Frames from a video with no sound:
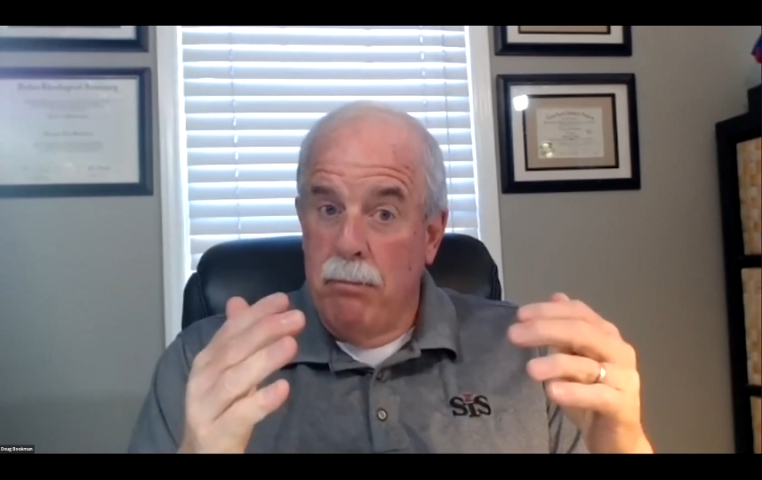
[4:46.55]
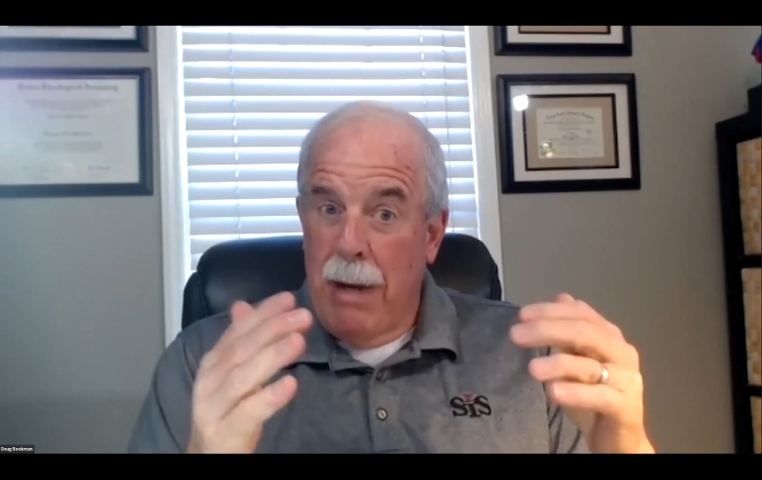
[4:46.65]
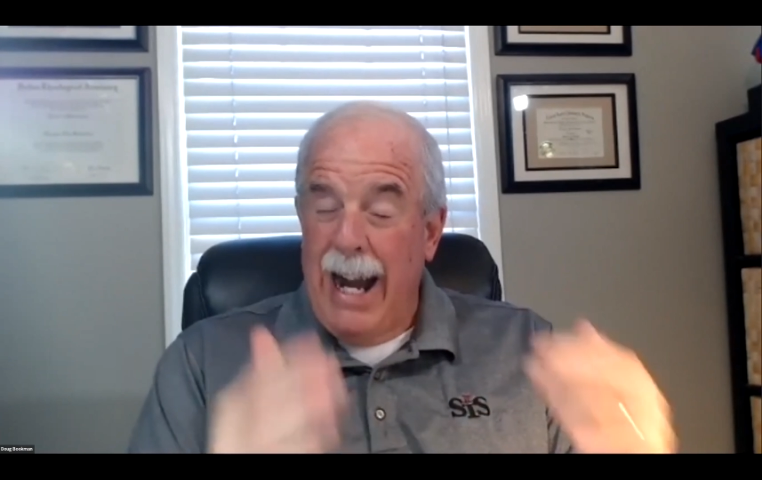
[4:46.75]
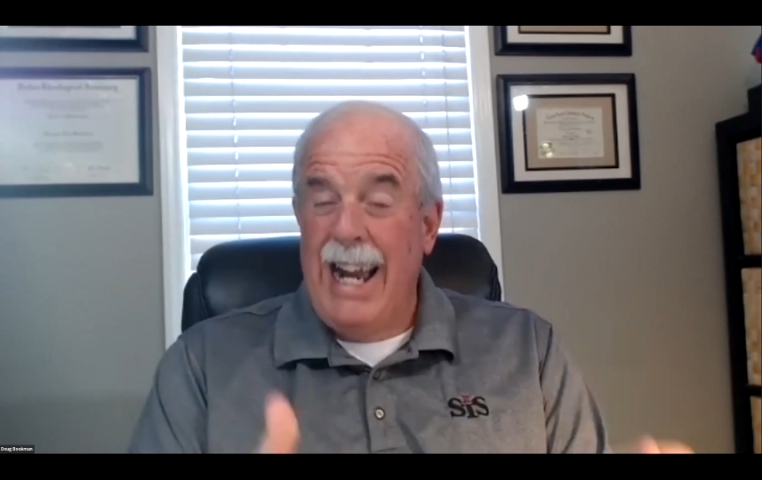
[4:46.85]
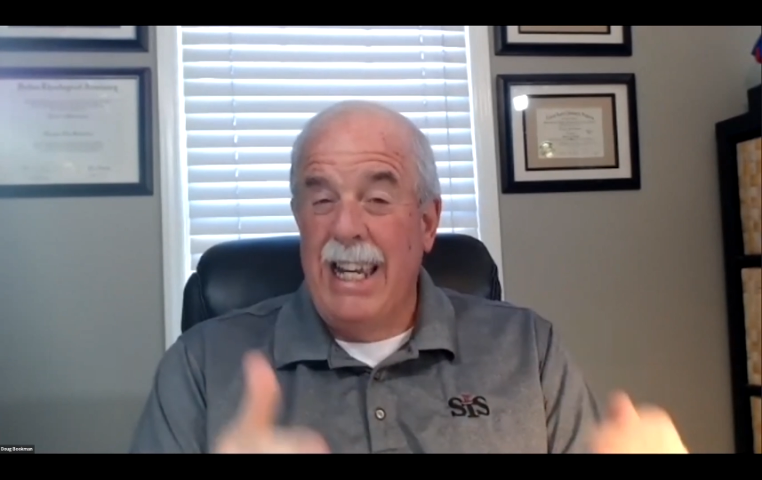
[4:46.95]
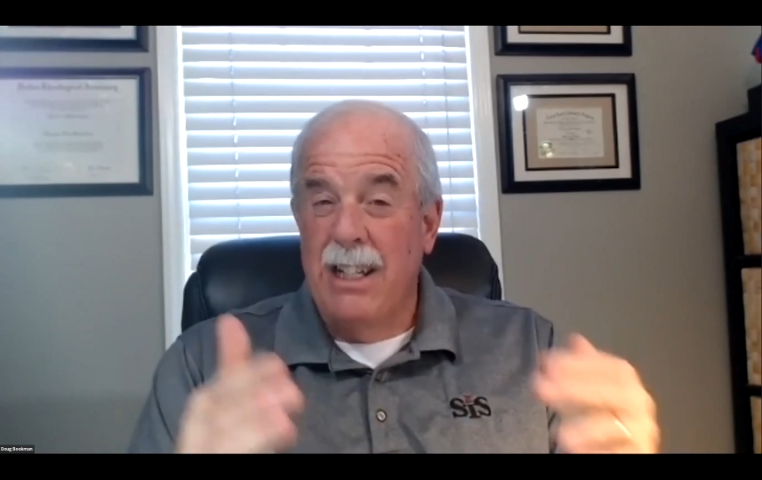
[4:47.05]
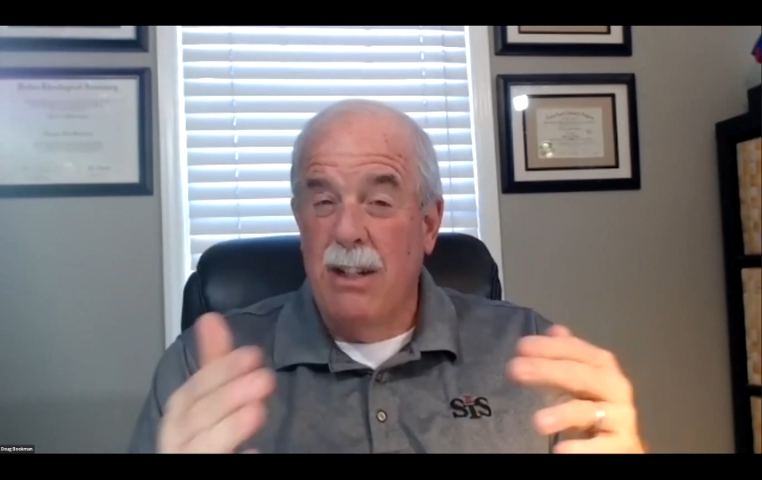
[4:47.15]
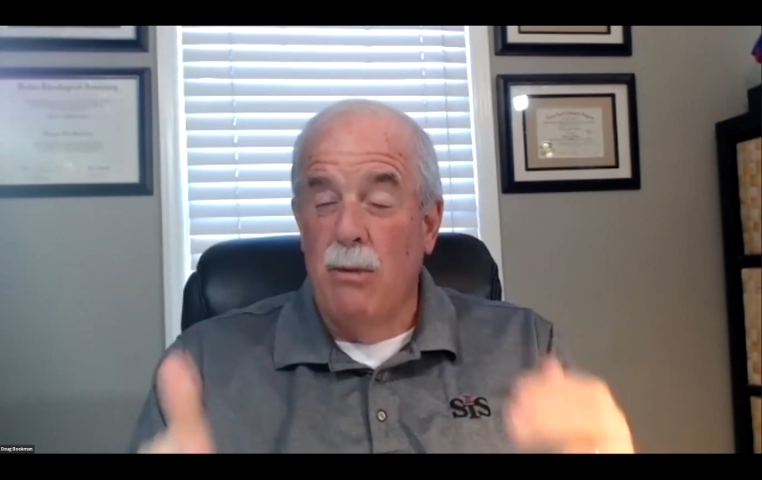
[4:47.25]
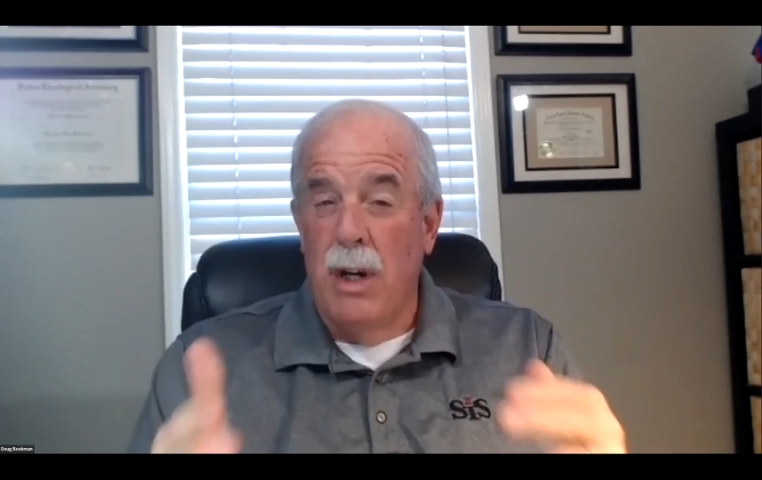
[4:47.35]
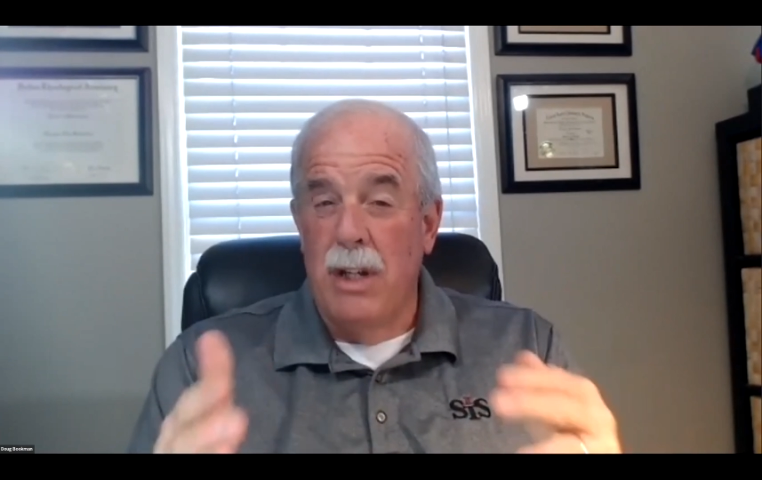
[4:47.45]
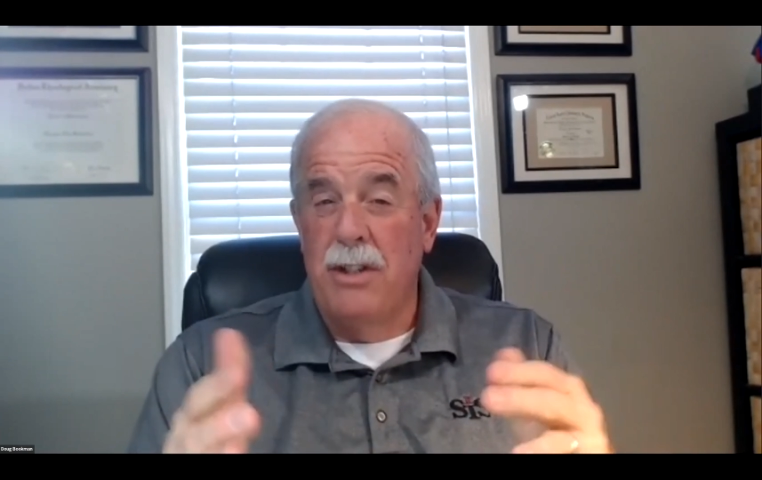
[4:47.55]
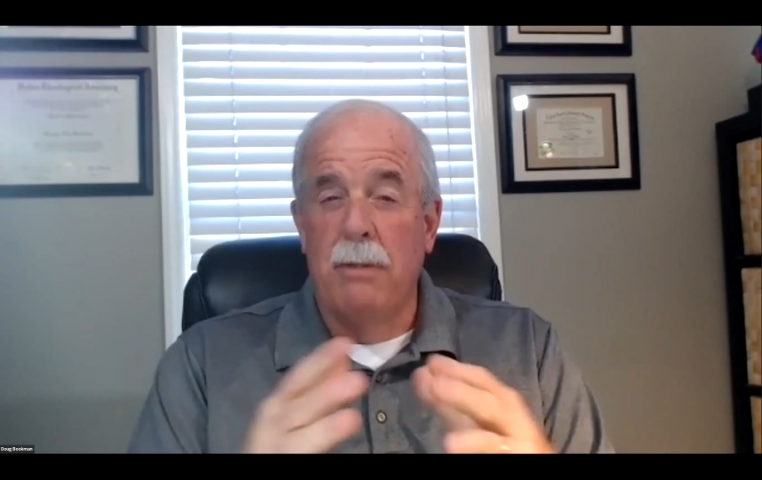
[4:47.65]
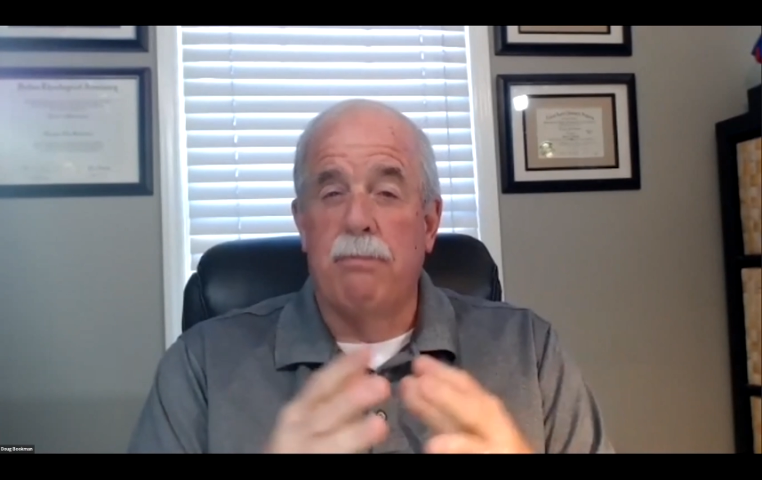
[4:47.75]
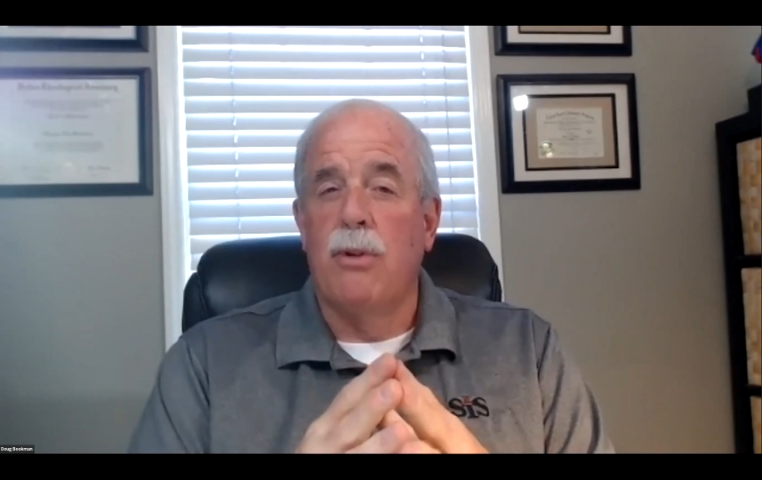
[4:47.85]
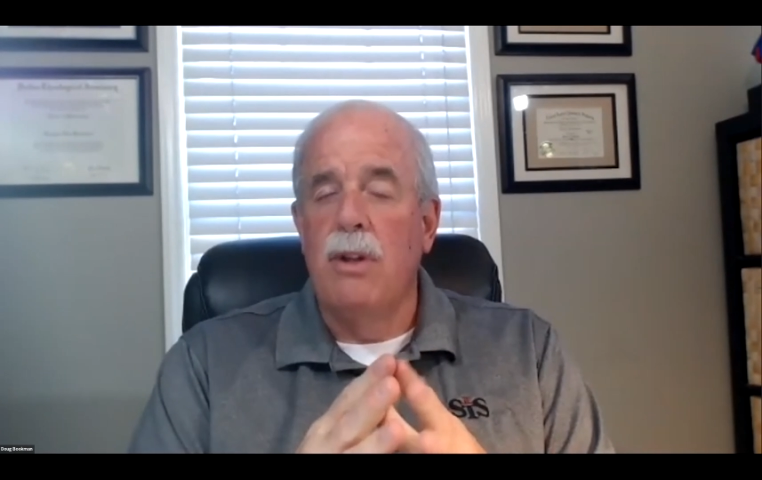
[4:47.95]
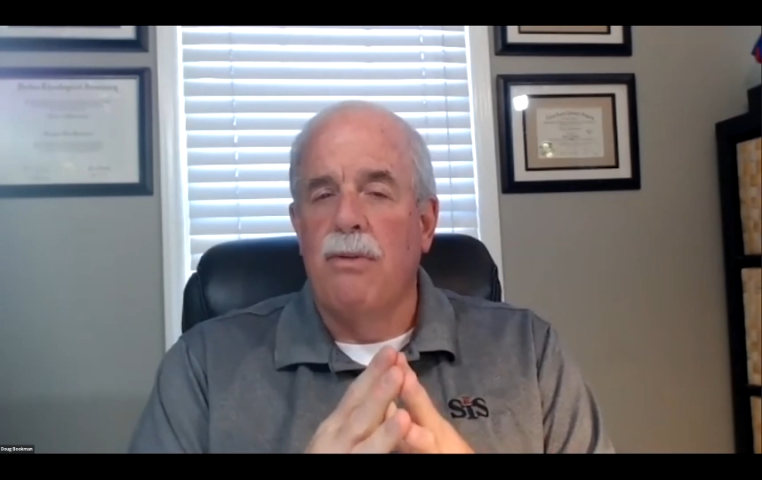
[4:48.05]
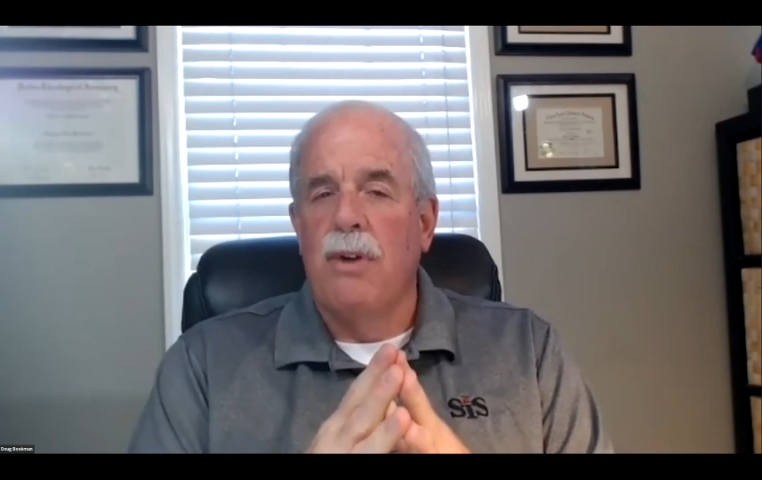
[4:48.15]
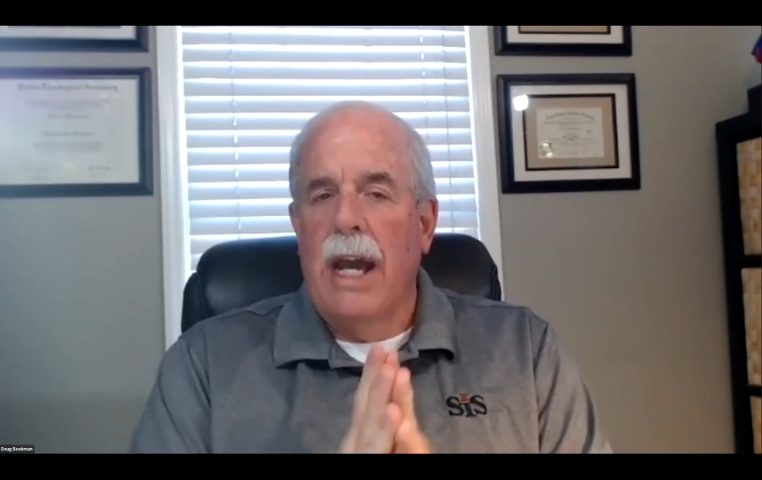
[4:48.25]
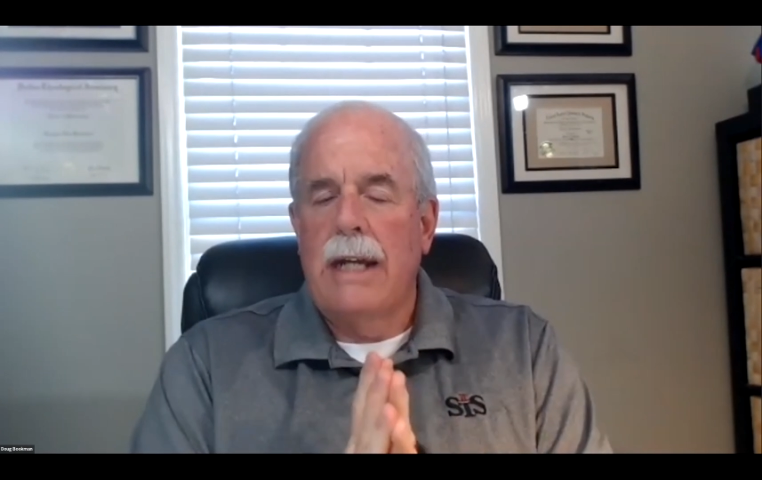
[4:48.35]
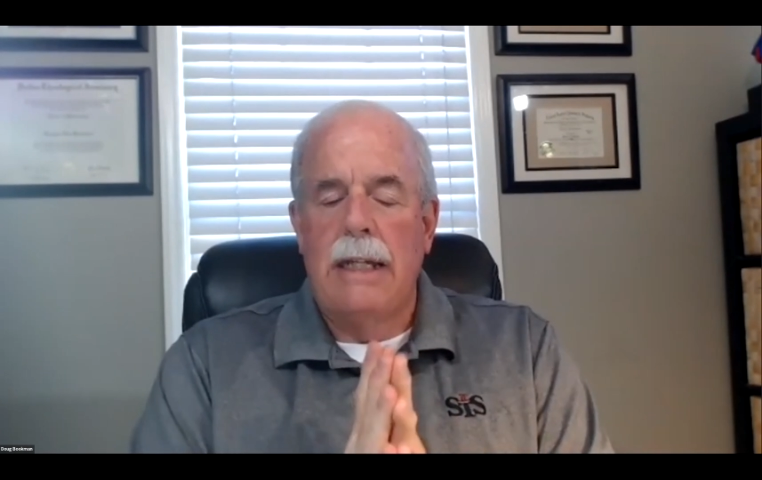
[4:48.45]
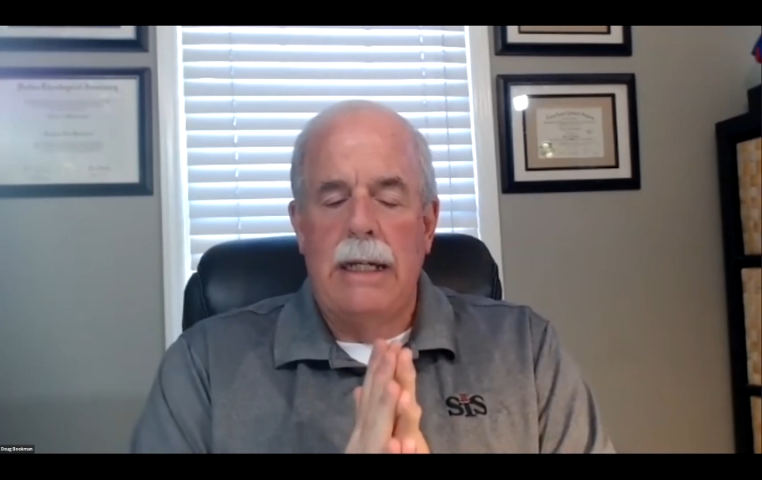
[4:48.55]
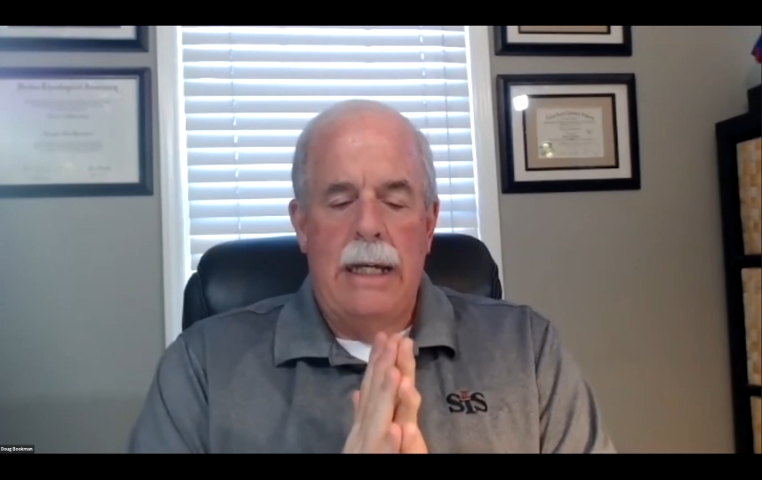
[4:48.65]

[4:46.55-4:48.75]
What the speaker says: Pilate was the prefect.